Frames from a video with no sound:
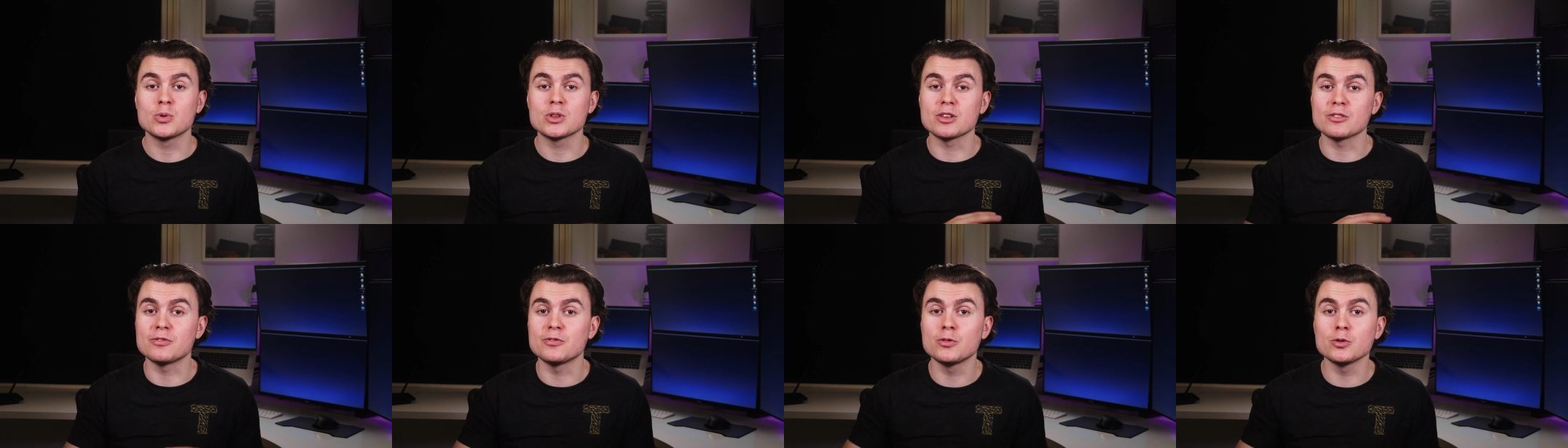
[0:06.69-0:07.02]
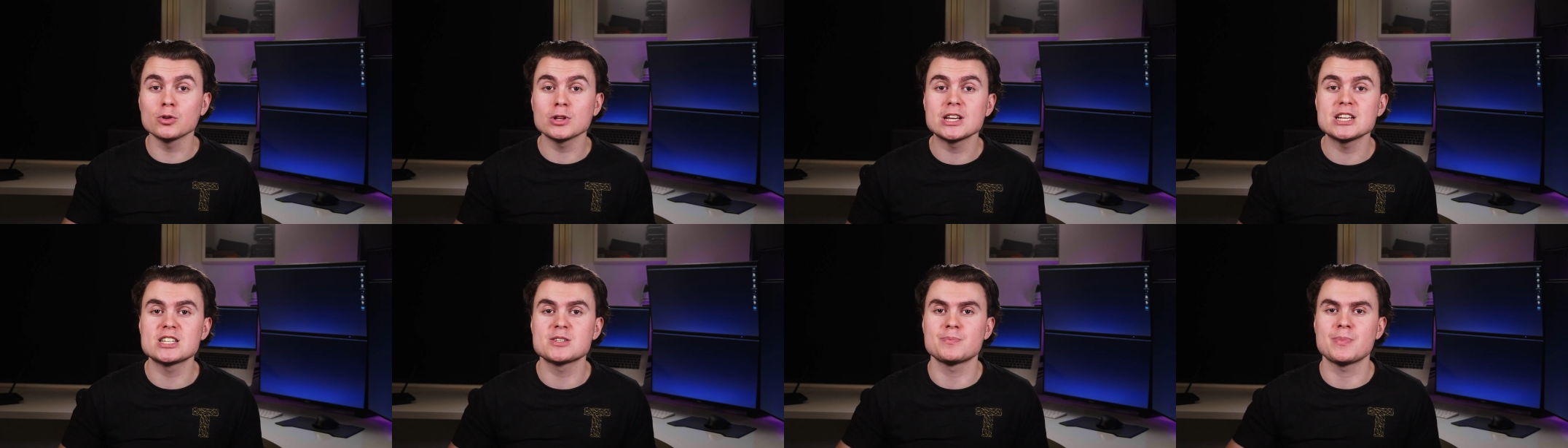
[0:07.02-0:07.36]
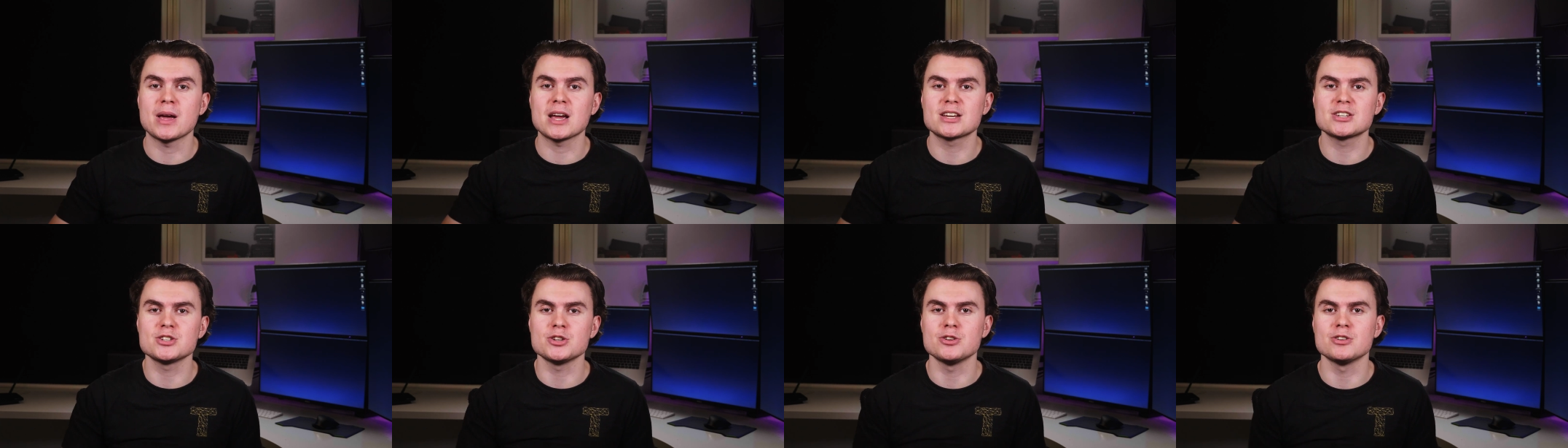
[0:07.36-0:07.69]
with a fully
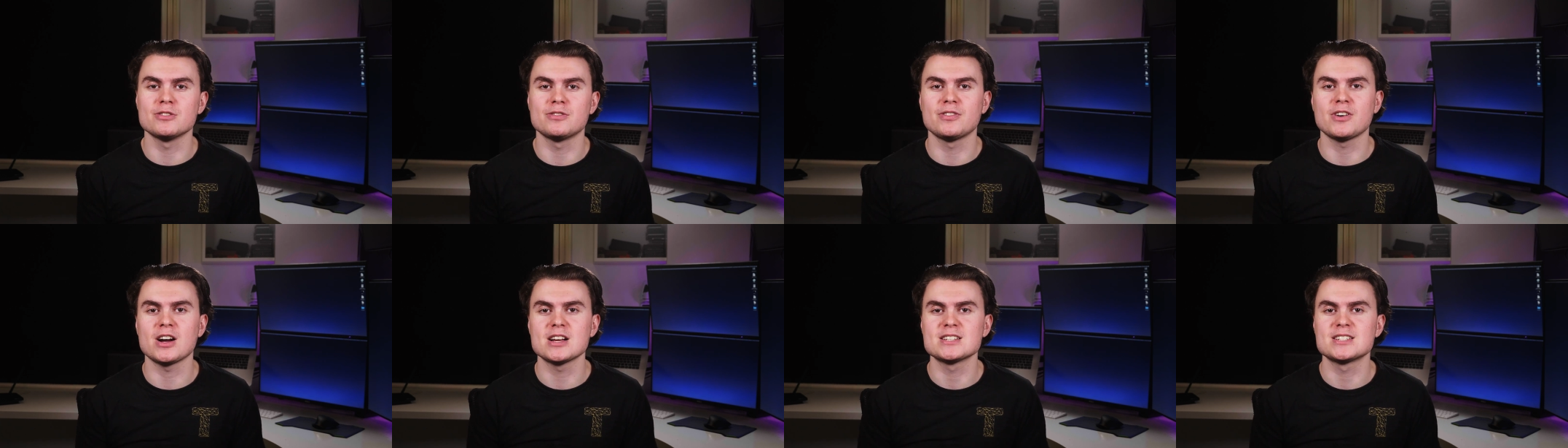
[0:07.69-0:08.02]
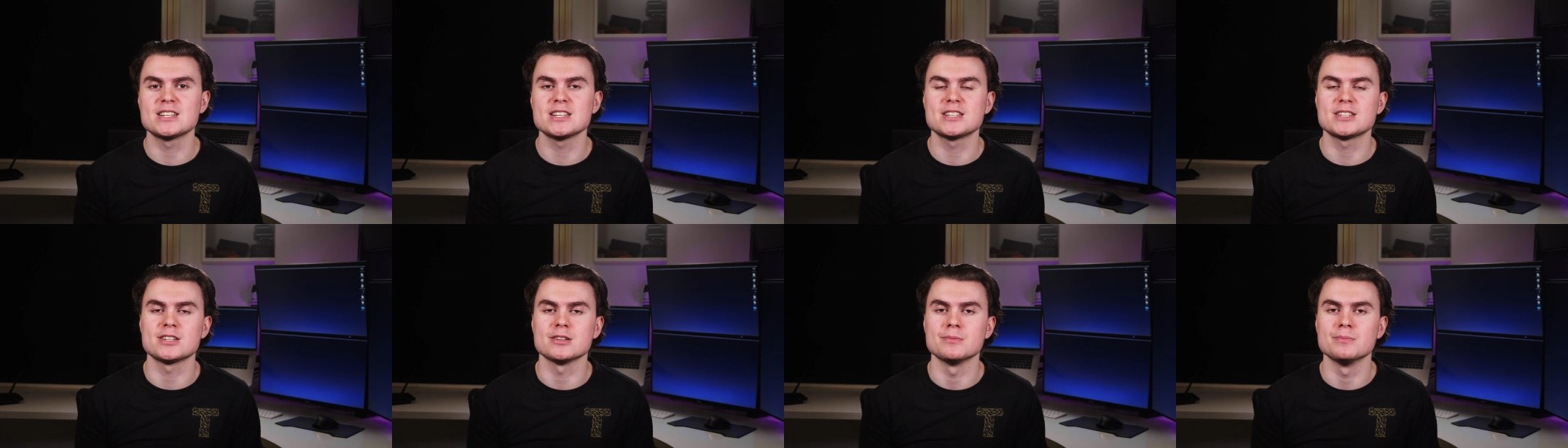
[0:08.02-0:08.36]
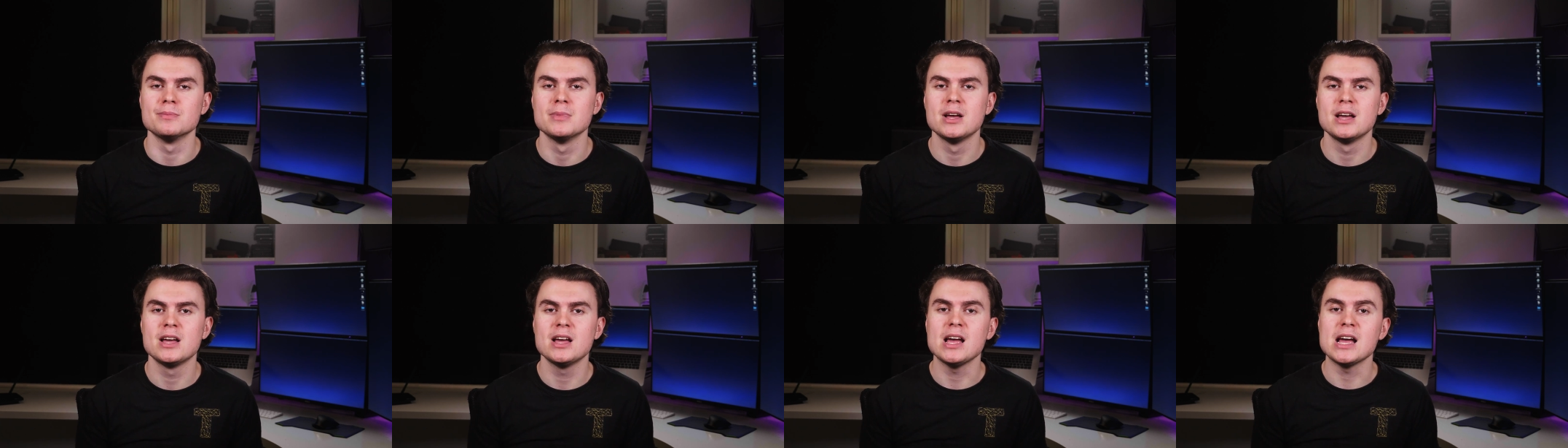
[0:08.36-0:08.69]
spec'd Unifi system